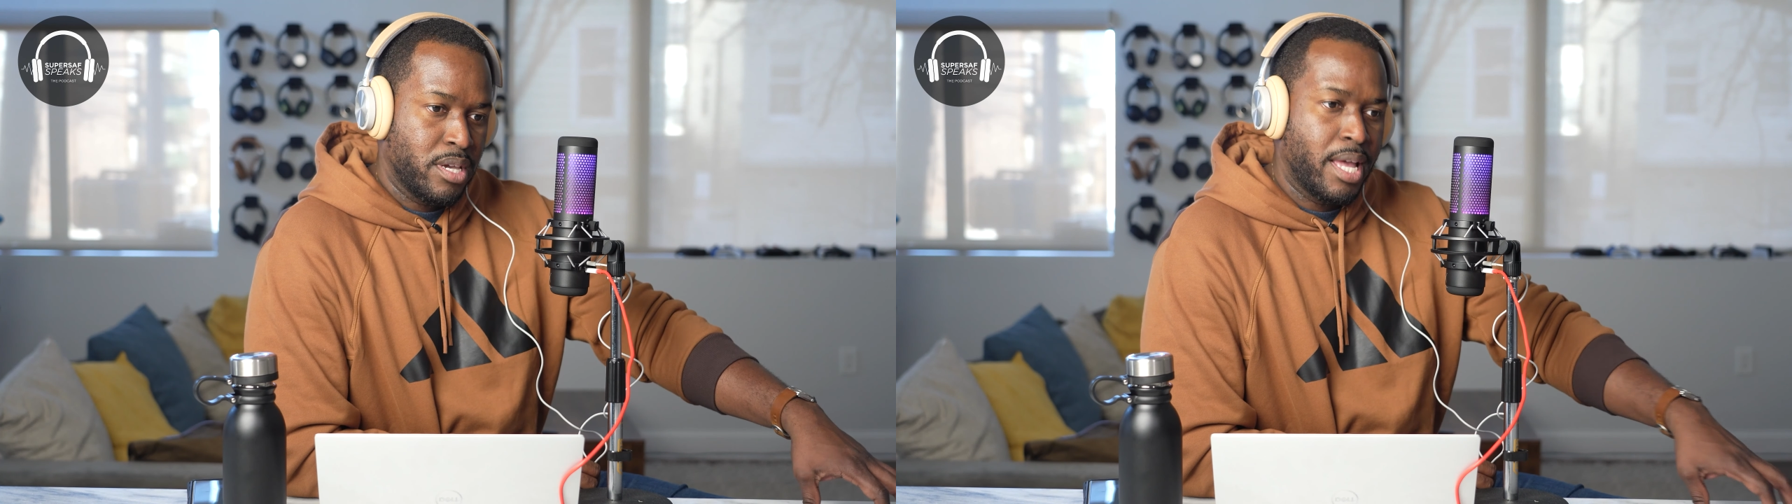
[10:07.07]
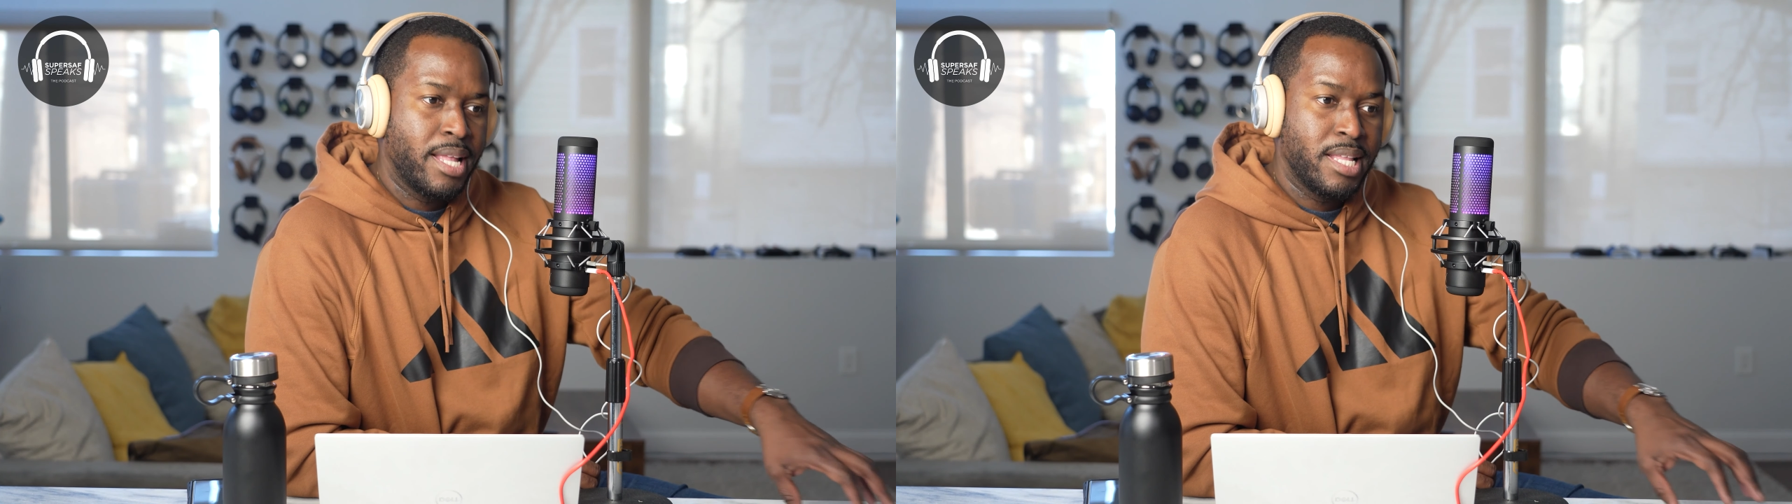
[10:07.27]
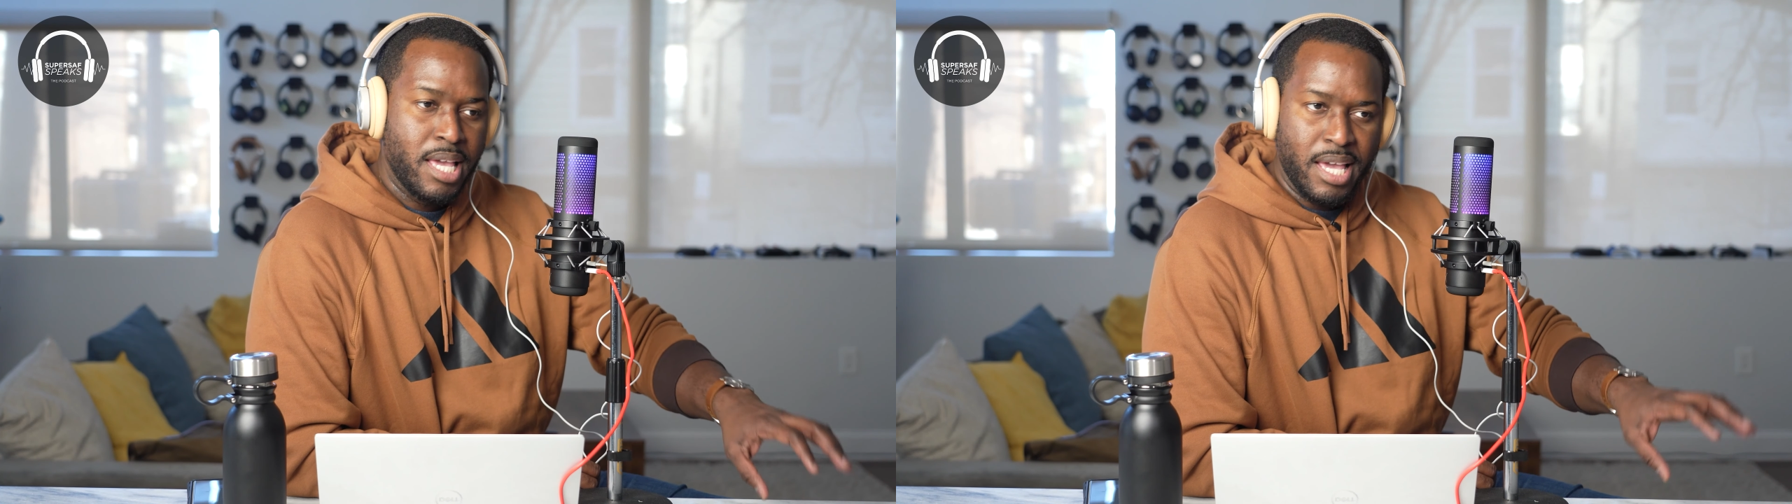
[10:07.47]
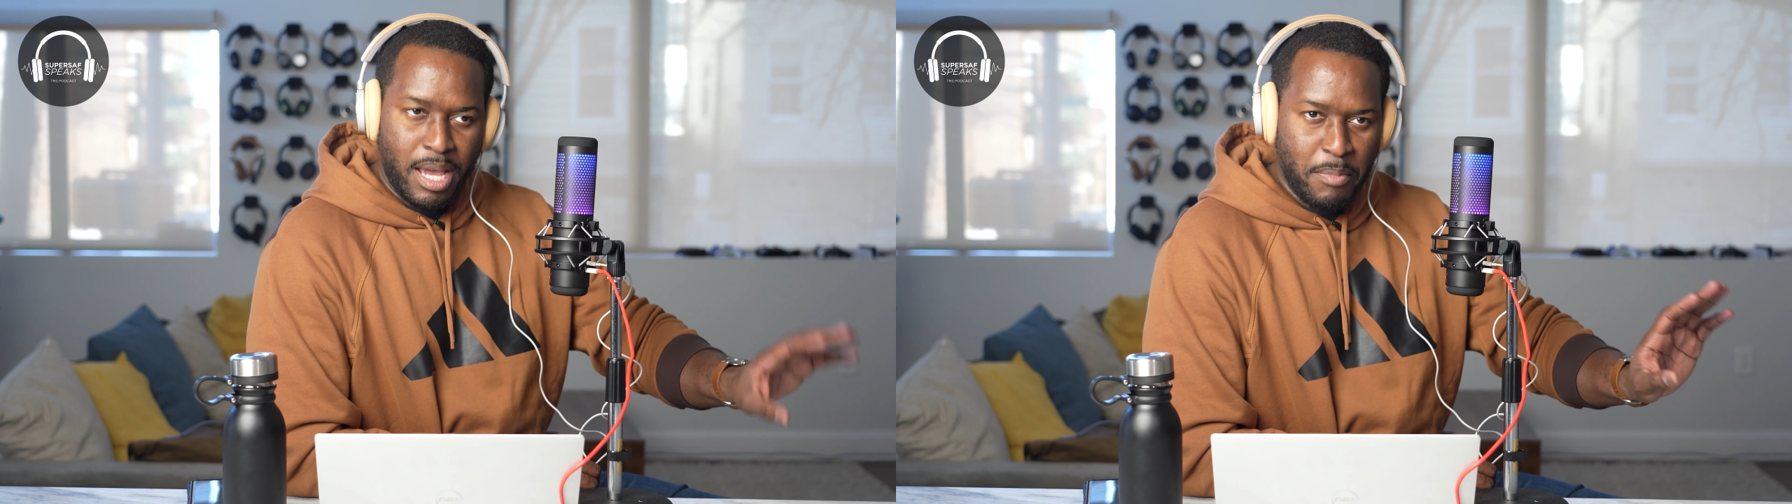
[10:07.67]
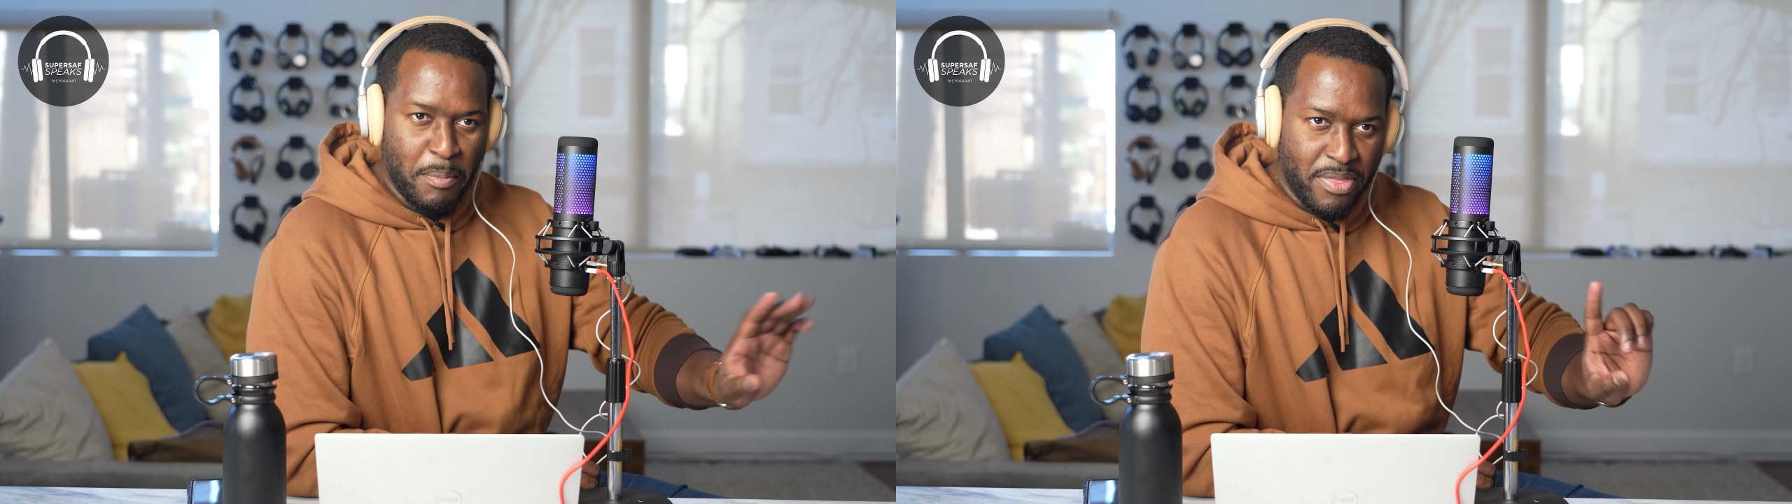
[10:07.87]
And
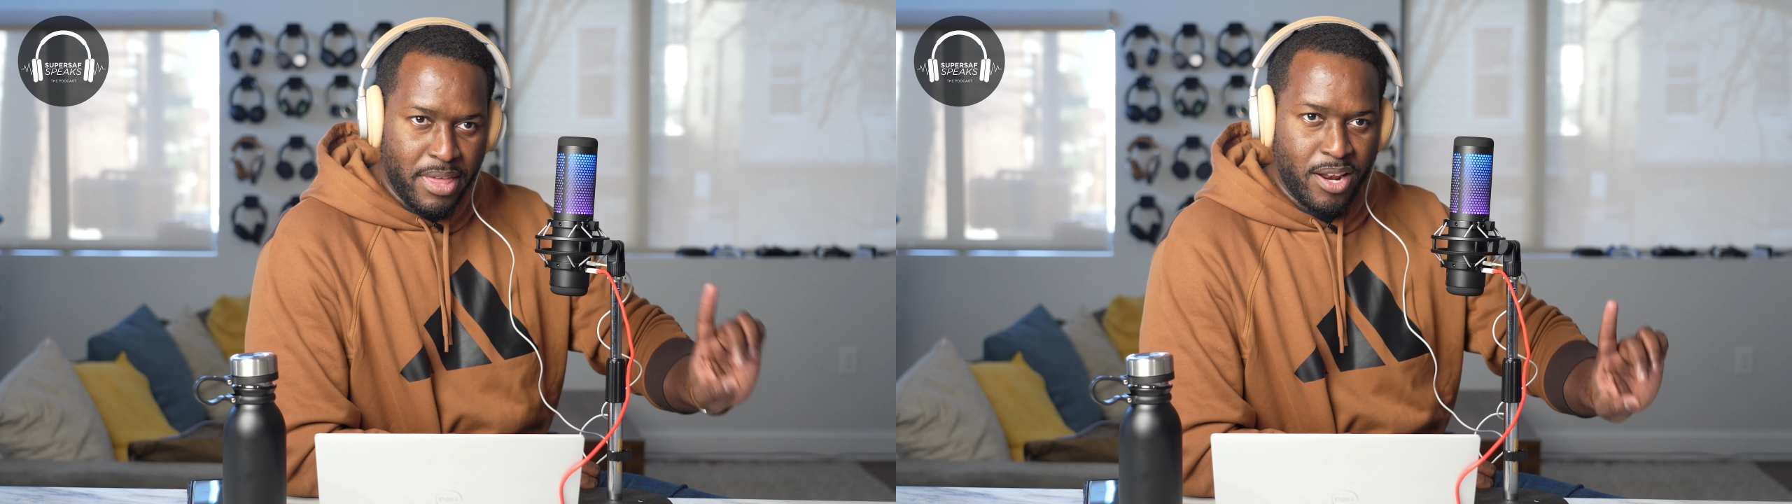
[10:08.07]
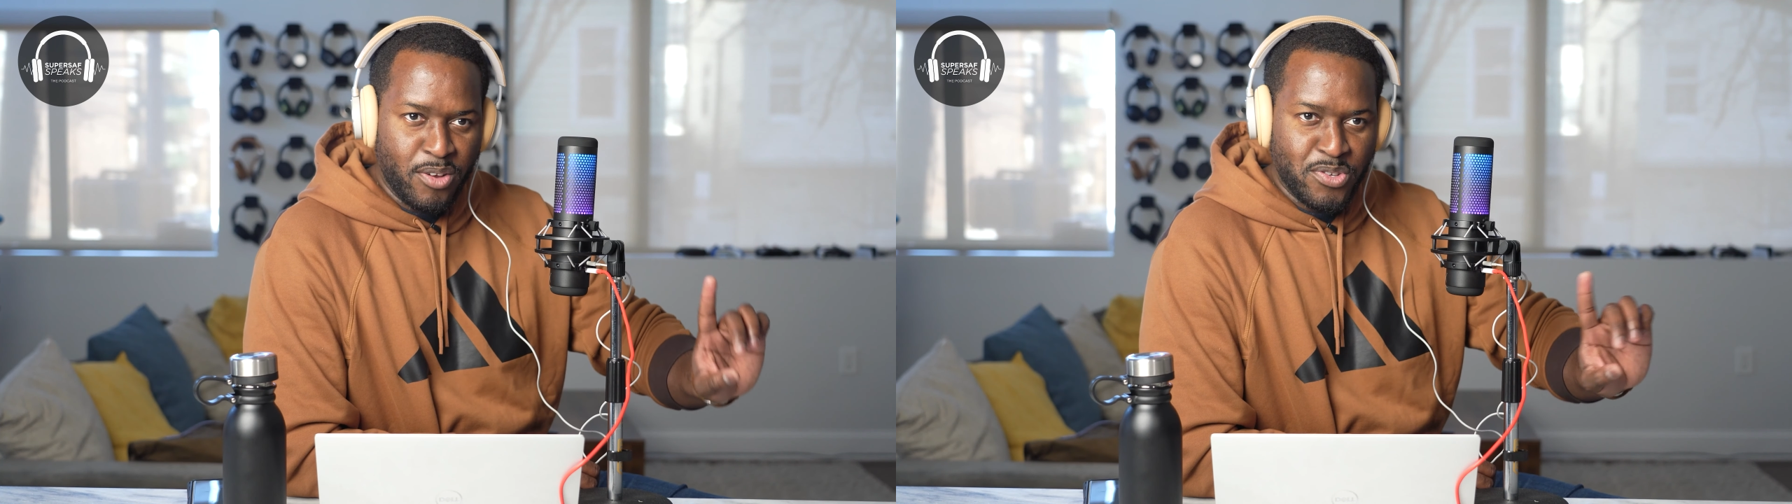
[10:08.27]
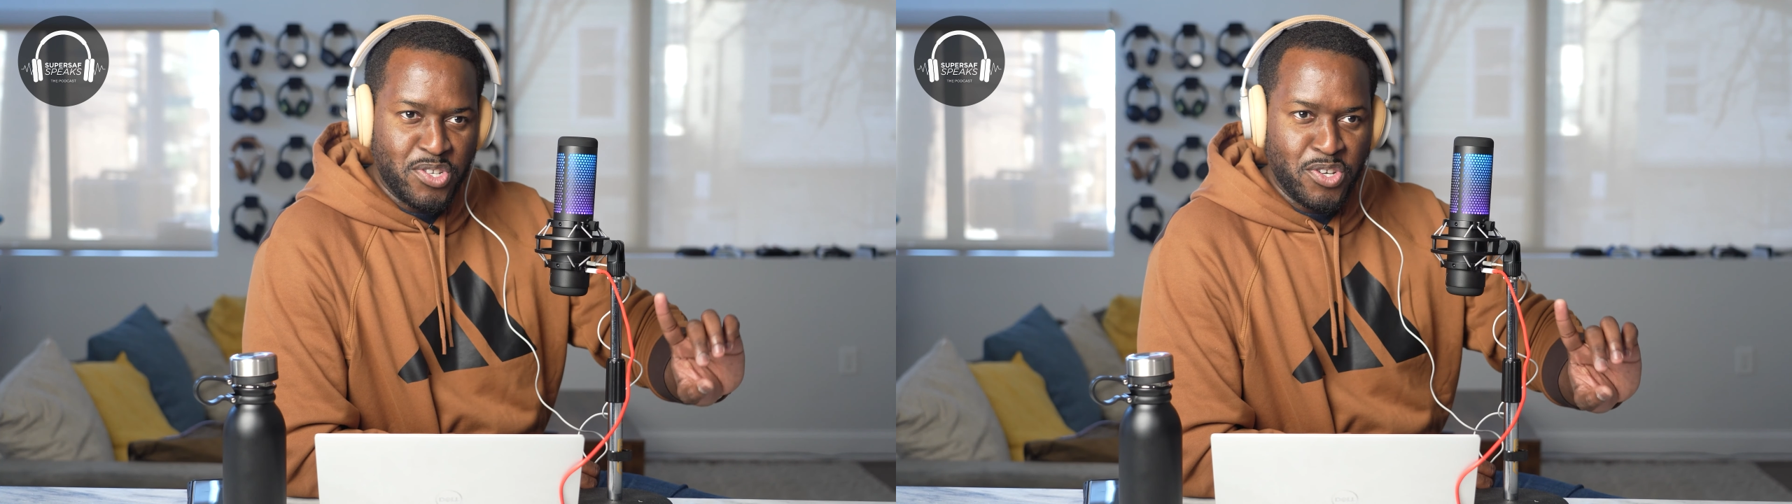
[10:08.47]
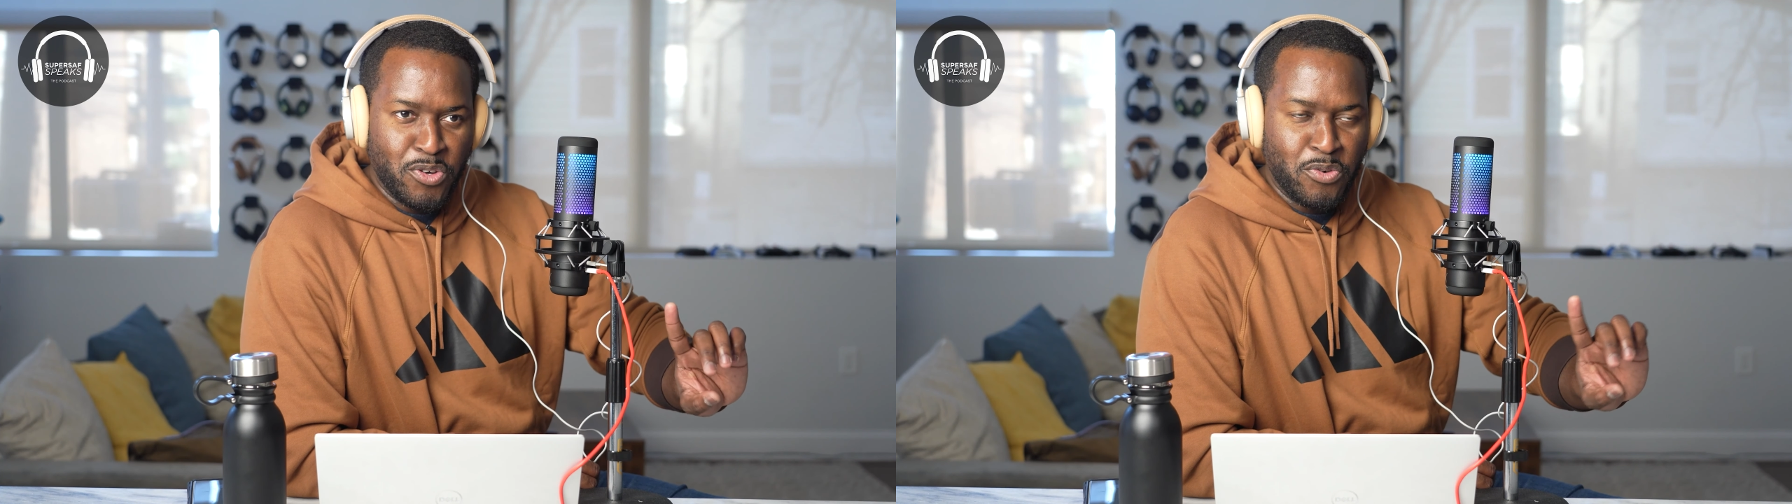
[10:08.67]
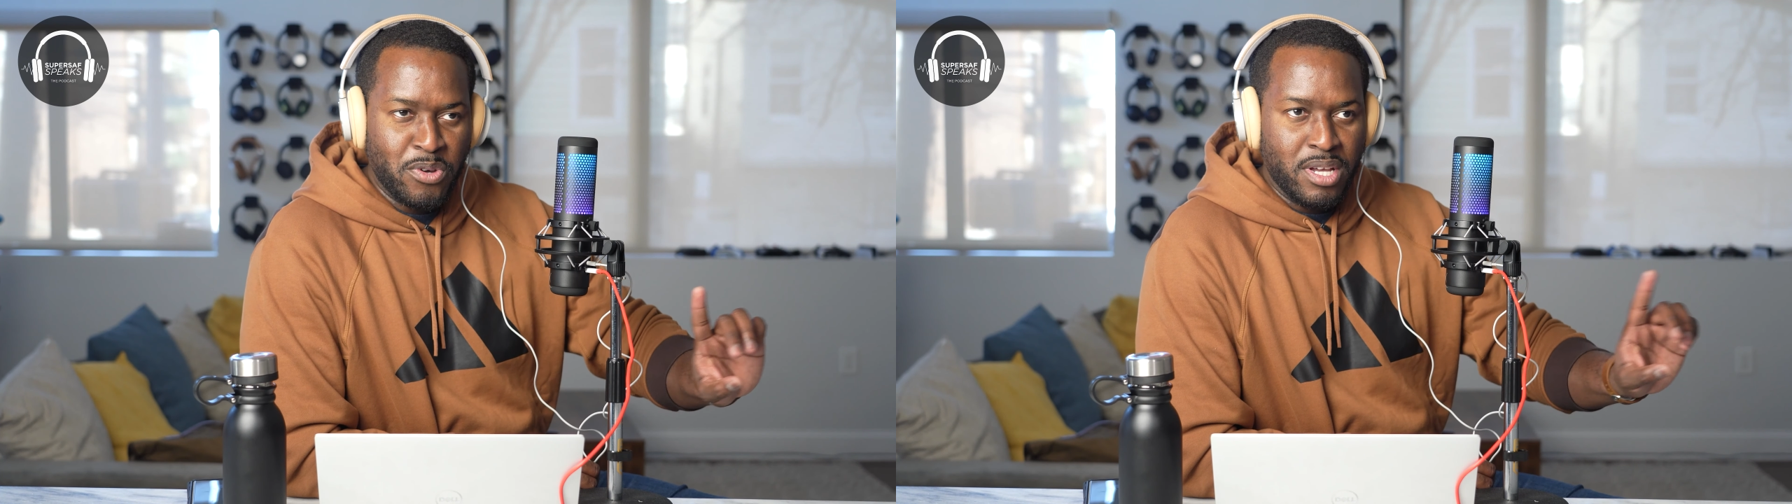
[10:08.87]
I remember then
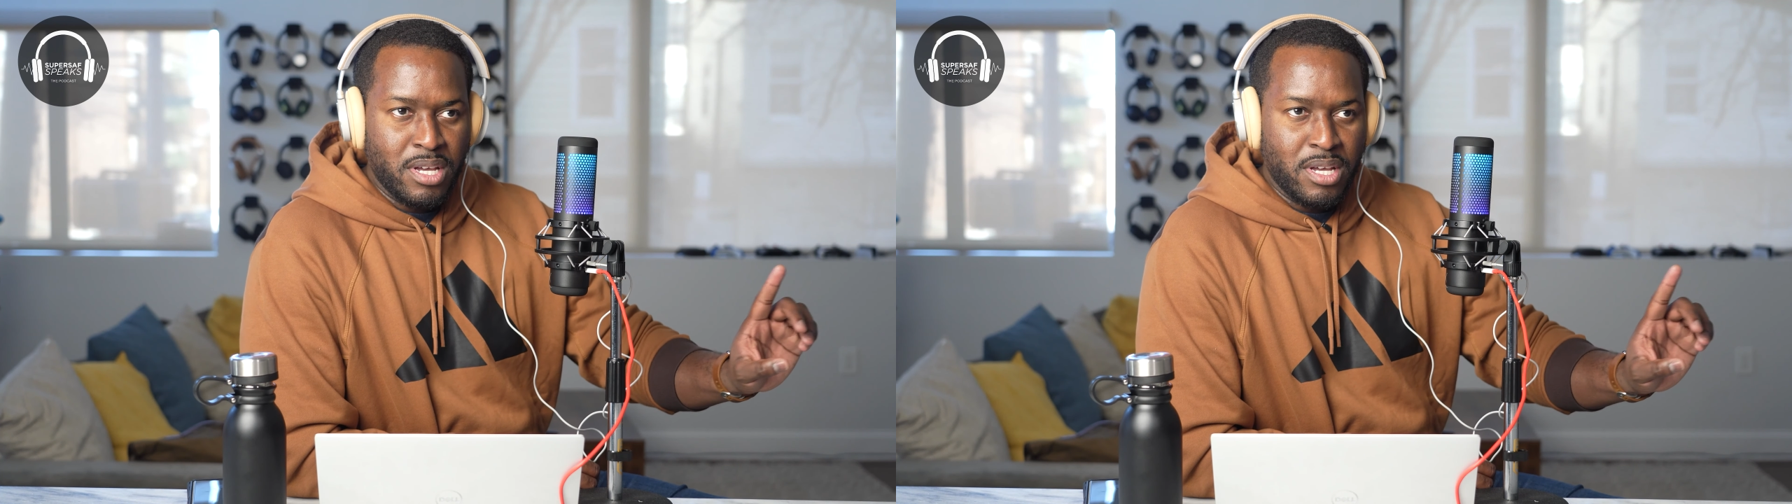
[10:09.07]
also